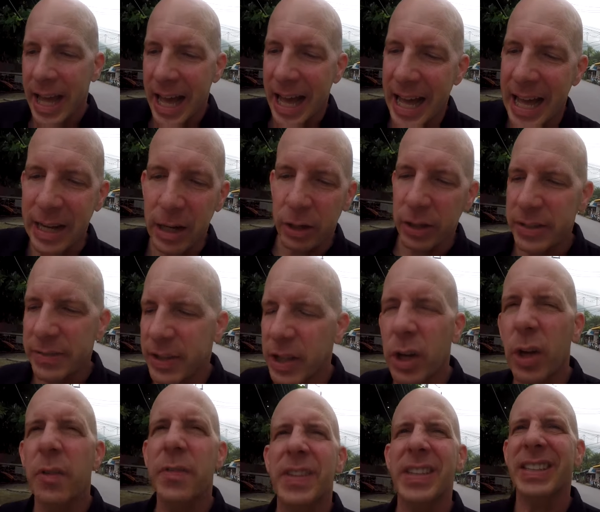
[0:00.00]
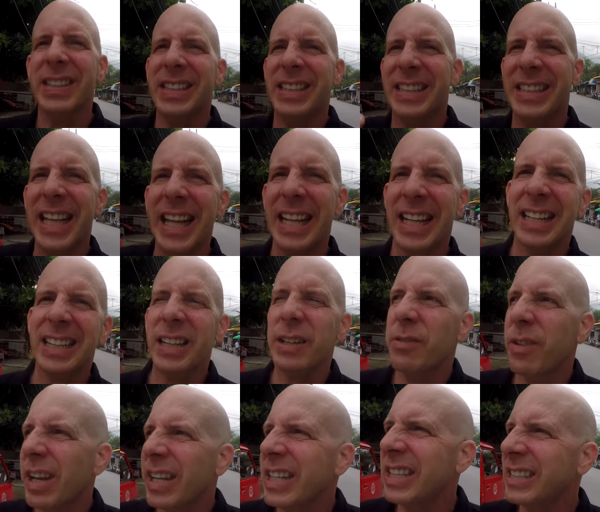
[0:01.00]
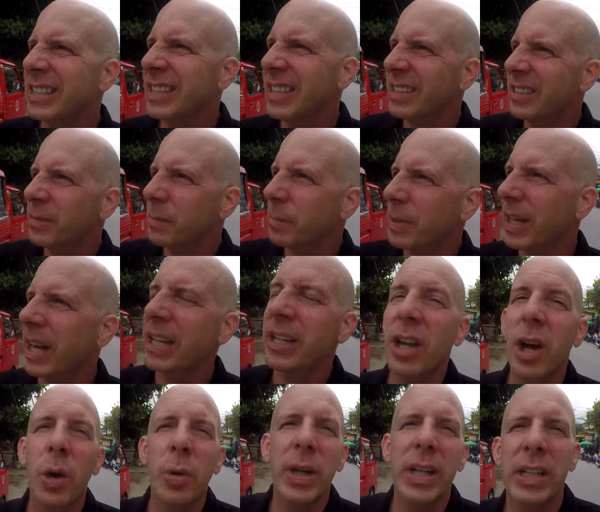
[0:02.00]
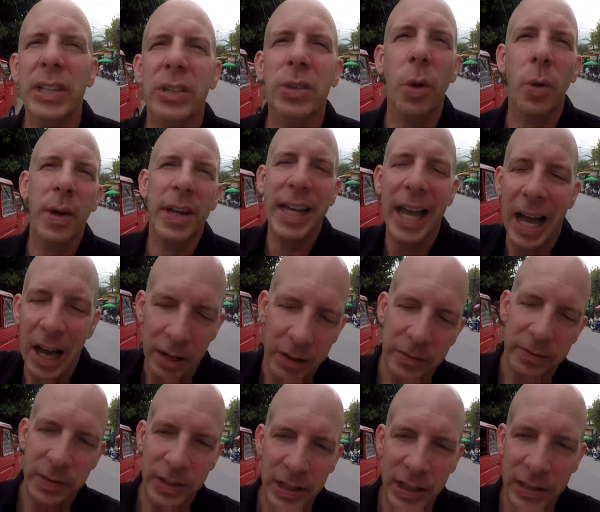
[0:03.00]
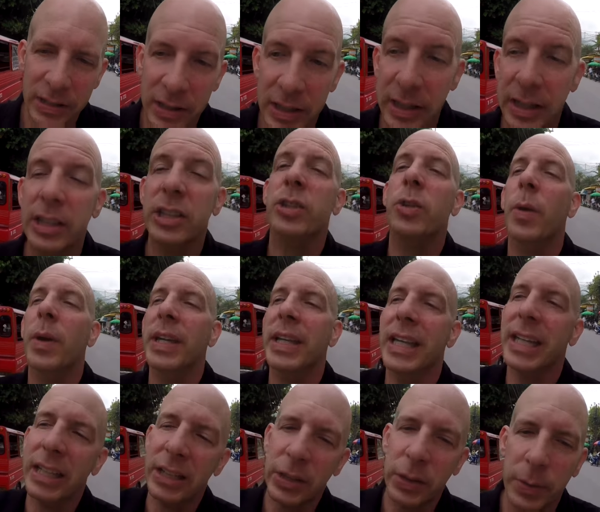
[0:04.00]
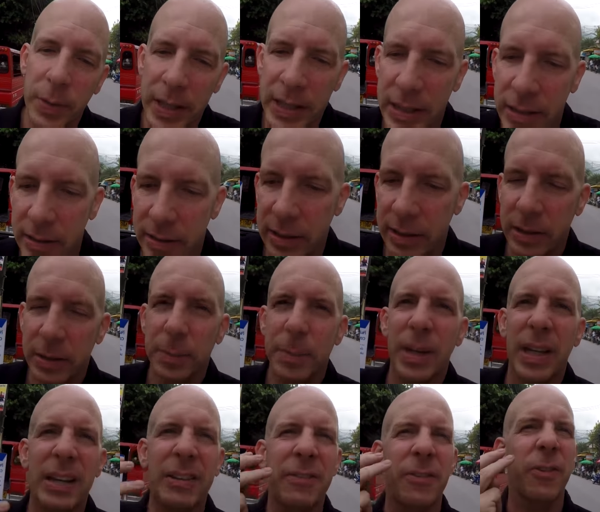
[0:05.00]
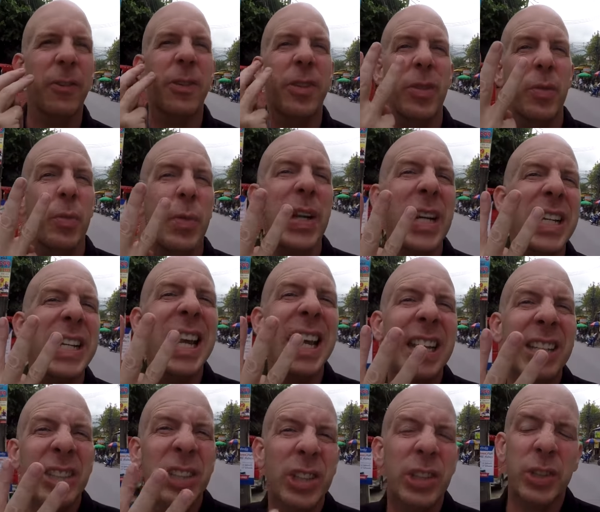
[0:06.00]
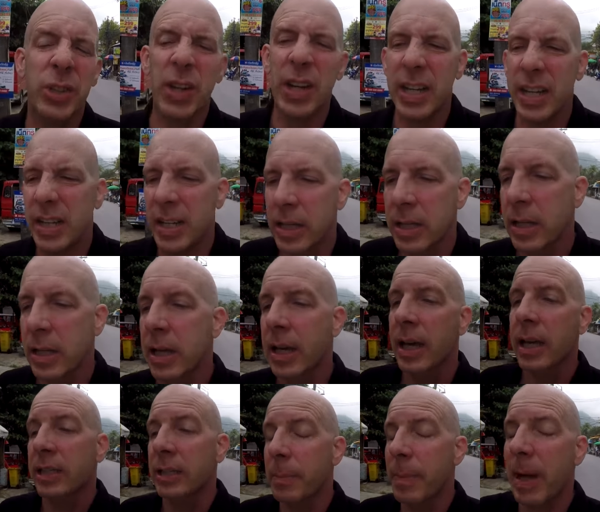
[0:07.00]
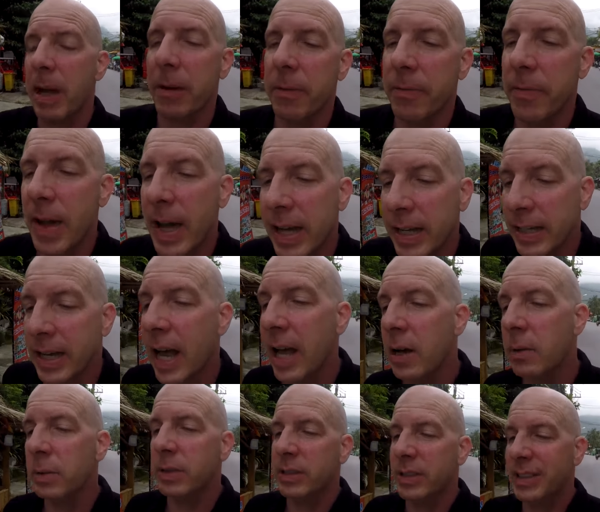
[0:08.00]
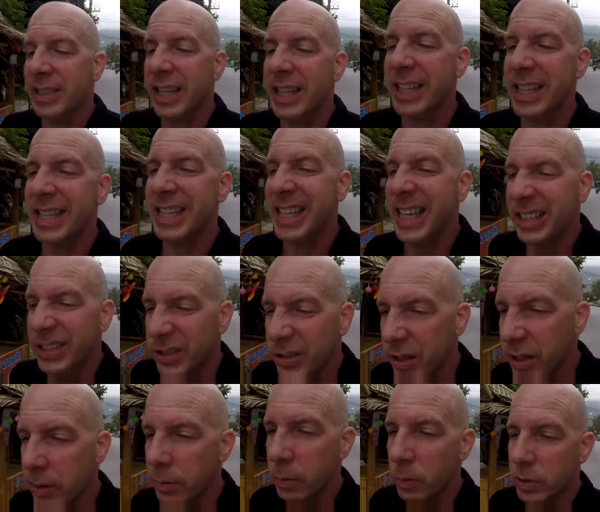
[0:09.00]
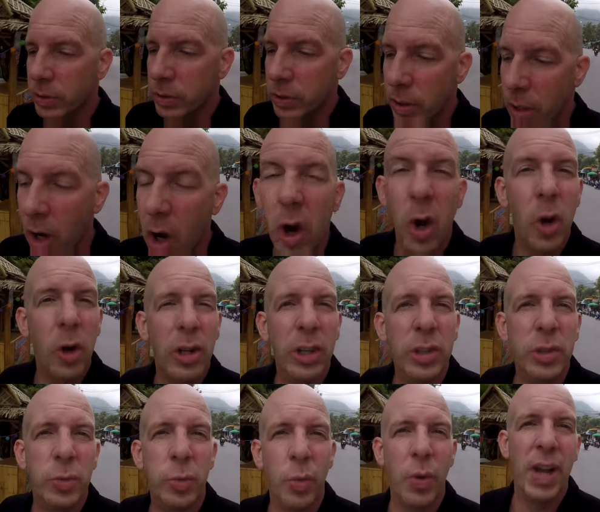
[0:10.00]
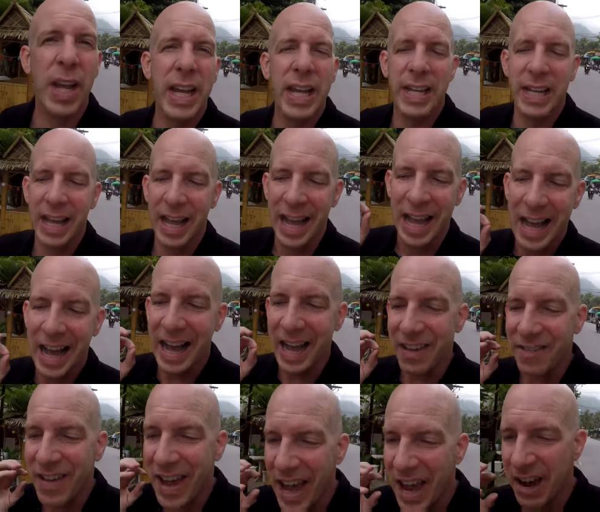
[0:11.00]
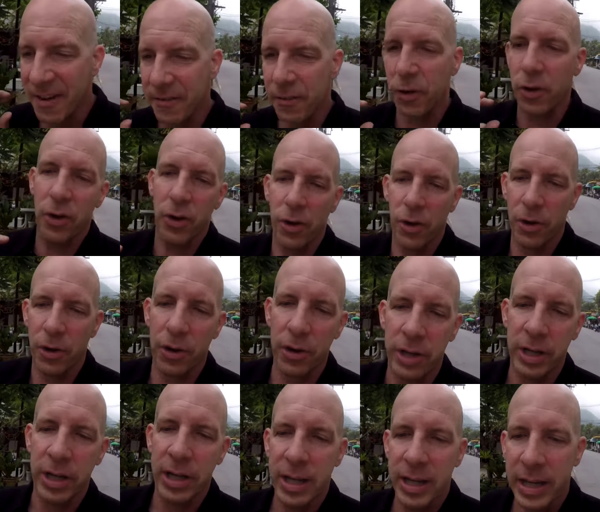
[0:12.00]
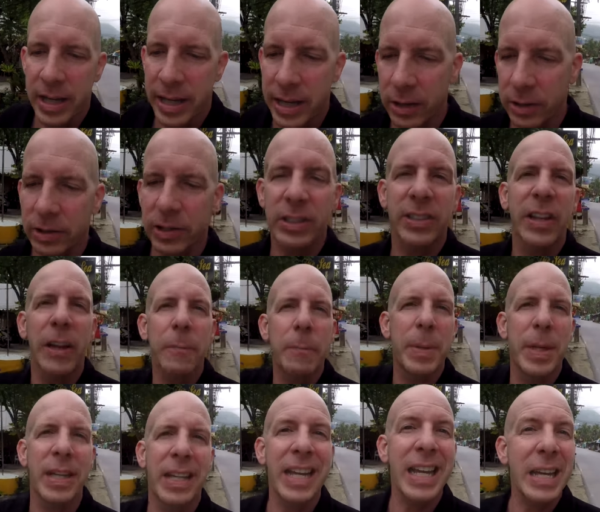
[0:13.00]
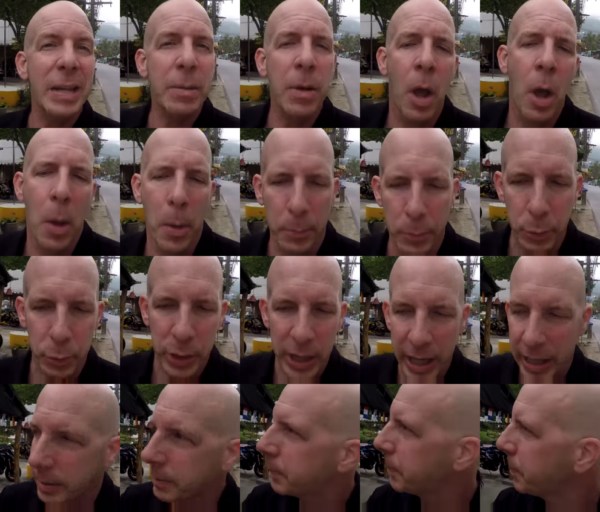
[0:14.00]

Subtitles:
I don't even know if this is technically rainy season, but I know it is going out of season. It is going into rainy season, but for 3 days straight. As a matter of fact, I would say that yesterday was the hardest rain I have ever heard here since I've been in Phuket.